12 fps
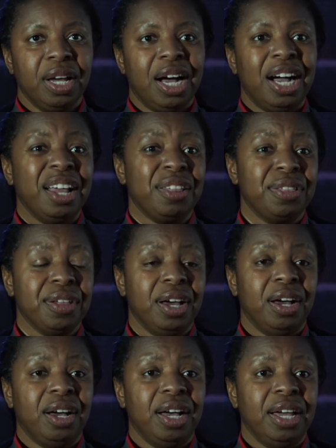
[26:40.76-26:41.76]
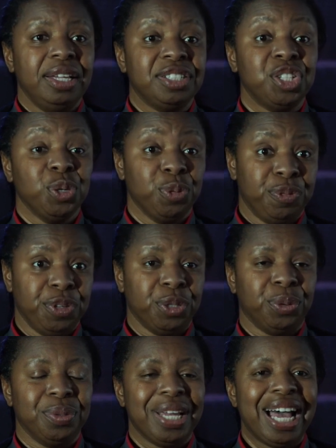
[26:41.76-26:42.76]
I, I still
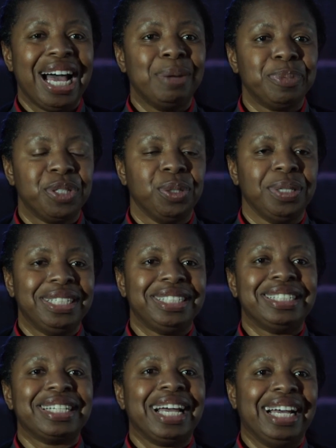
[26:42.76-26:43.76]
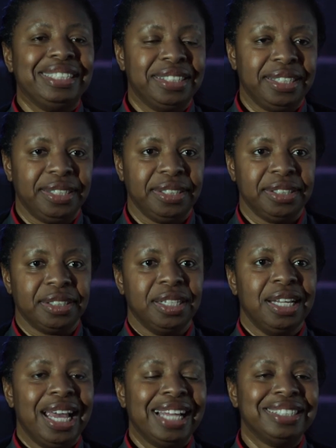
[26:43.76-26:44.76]
feel absolutely scandalous
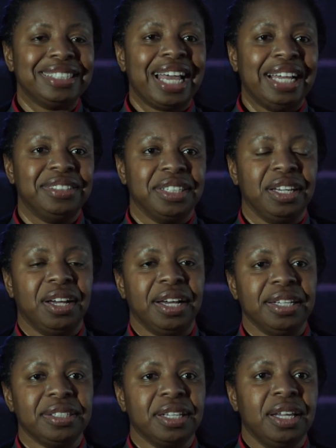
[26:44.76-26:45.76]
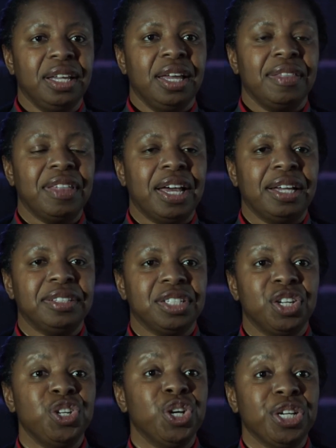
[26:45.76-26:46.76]
and scandalised that
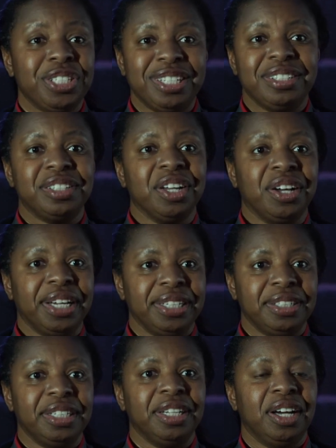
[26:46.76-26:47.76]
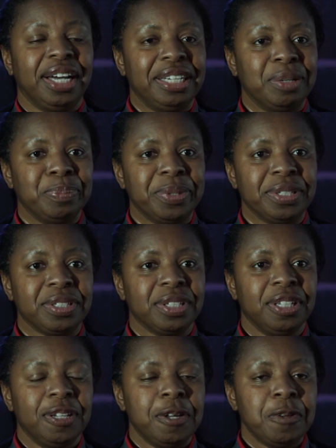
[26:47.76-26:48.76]
nurses died in high numbers.
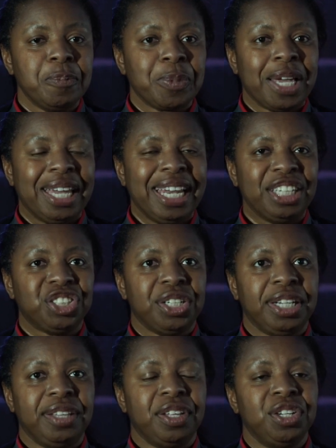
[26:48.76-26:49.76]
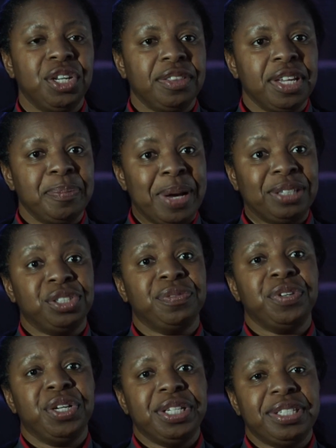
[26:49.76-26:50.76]
And actually, the, the amount of
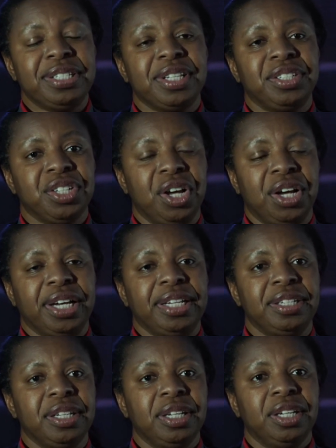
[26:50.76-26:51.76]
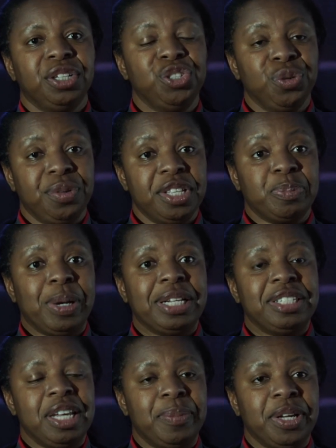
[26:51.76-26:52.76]
nurses that died during this
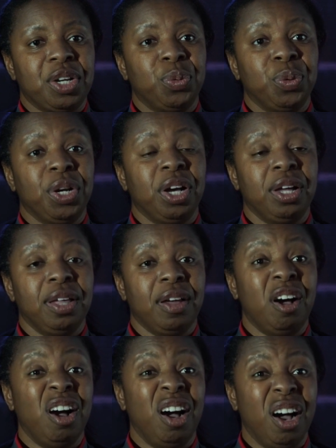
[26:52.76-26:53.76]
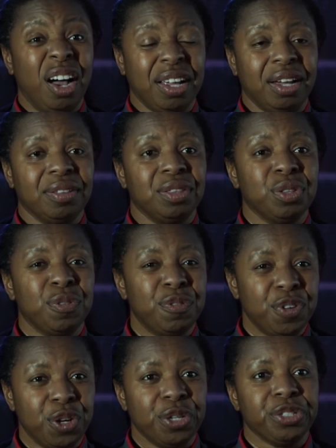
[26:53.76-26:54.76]
pandemic were, are higher than the
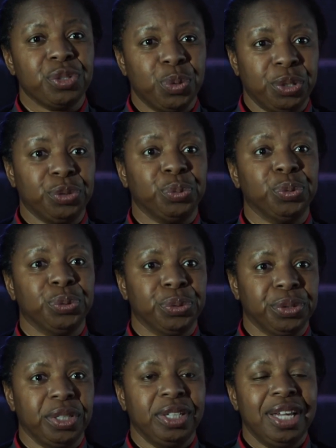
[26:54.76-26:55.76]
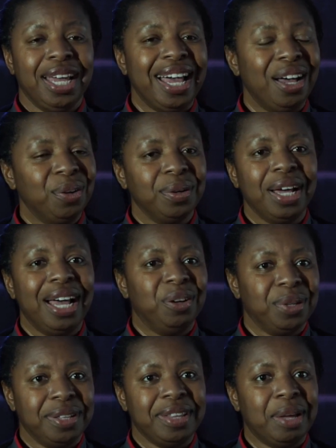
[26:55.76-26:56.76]
First World War. How, how
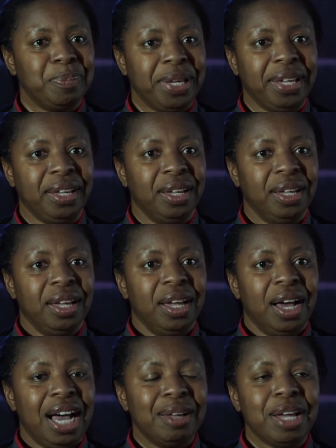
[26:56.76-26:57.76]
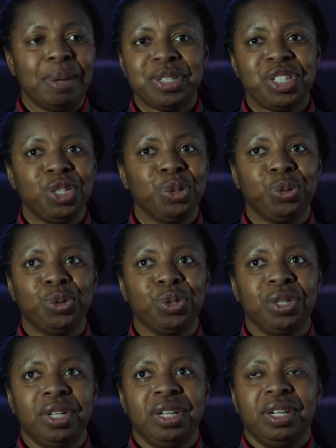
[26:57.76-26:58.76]
can that be? I, I'm still
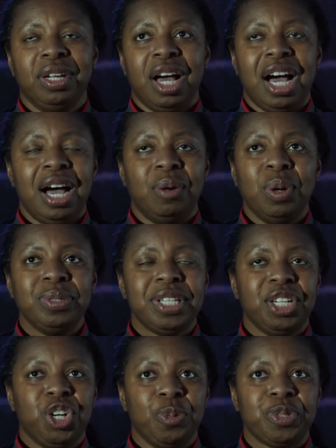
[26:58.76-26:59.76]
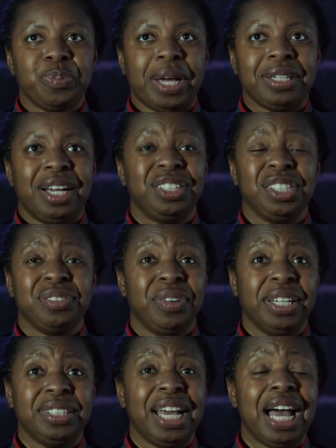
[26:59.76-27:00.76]
I won't say gobsmacked, I just
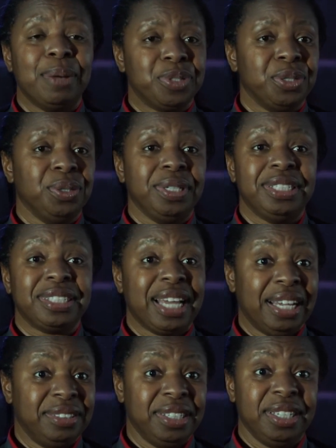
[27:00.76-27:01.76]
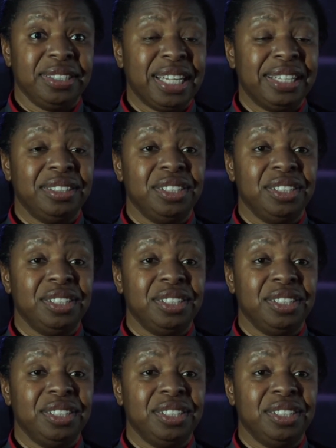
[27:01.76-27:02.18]
find it absolutely scandalous and